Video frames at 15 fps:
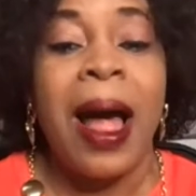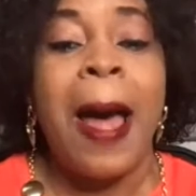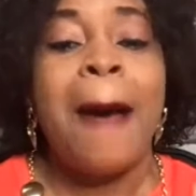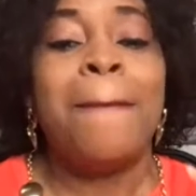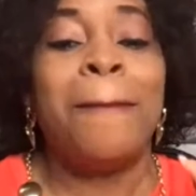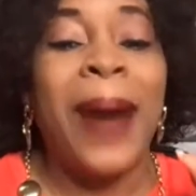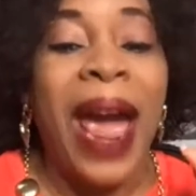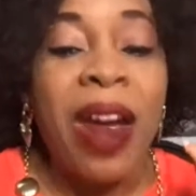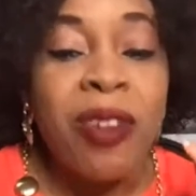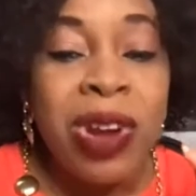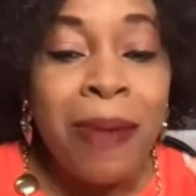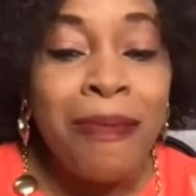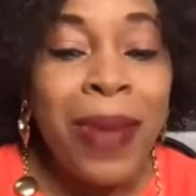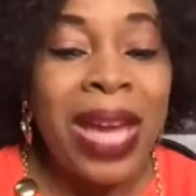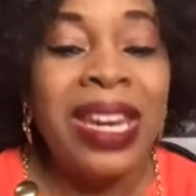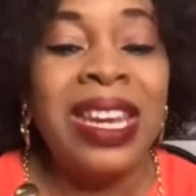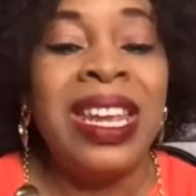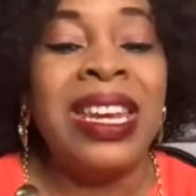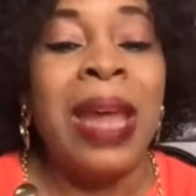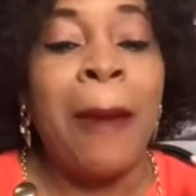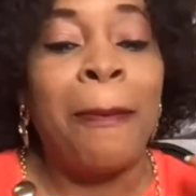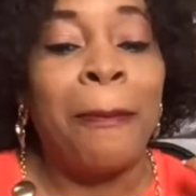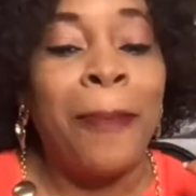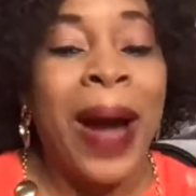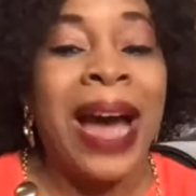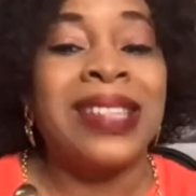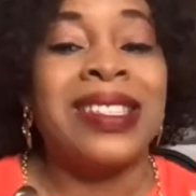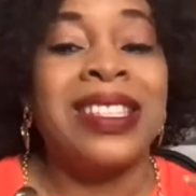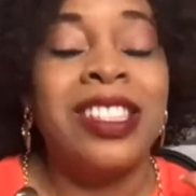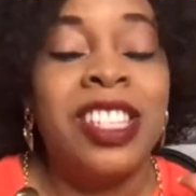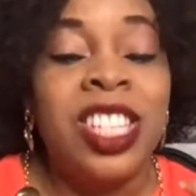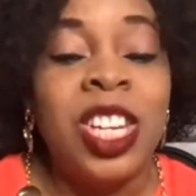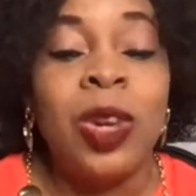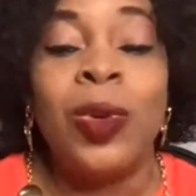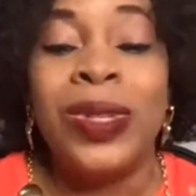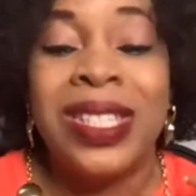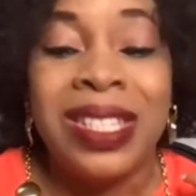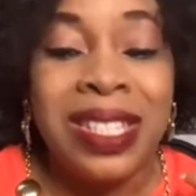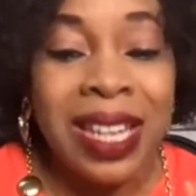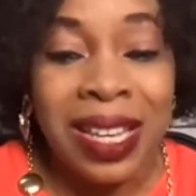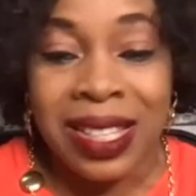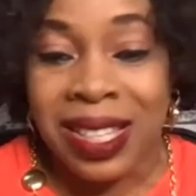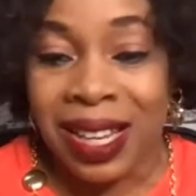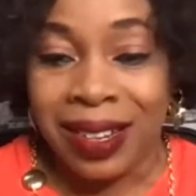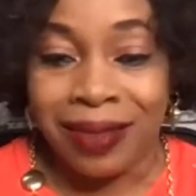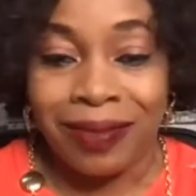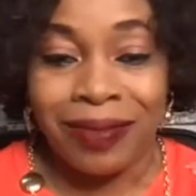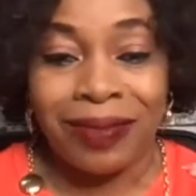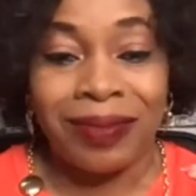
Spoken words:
by remaining in a past due season.